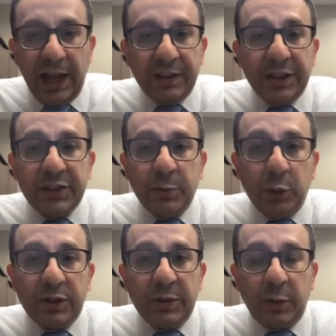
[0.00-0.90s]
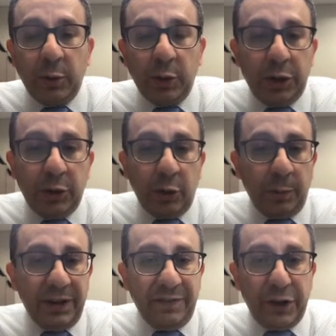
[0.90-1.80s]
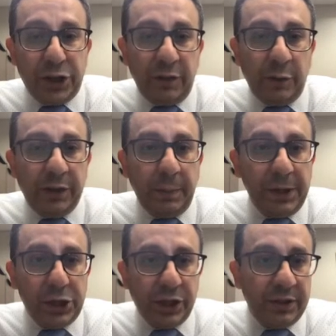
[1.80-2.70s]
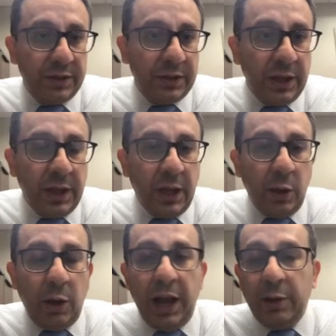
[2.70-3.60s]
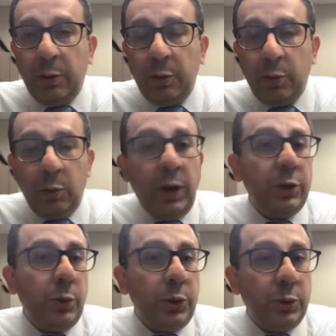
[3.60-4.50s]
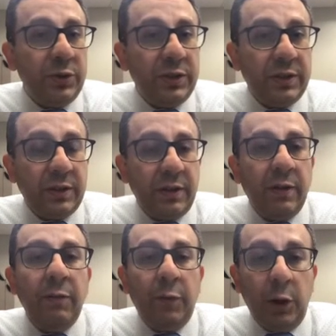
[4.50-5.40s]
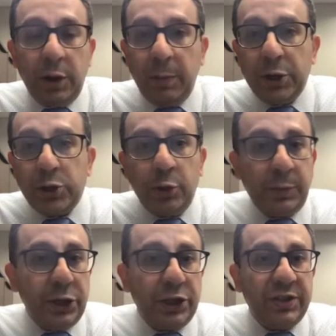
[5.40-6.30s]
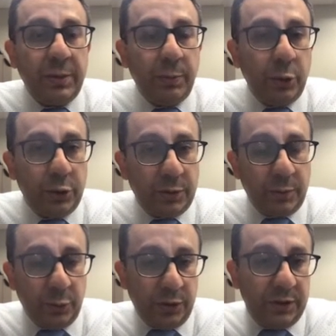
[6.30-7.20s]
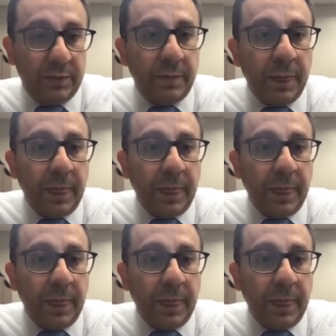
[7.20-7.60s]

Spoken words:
Are these modes good or beneficial for the patients? Or why do we use volume assured pressure support modes?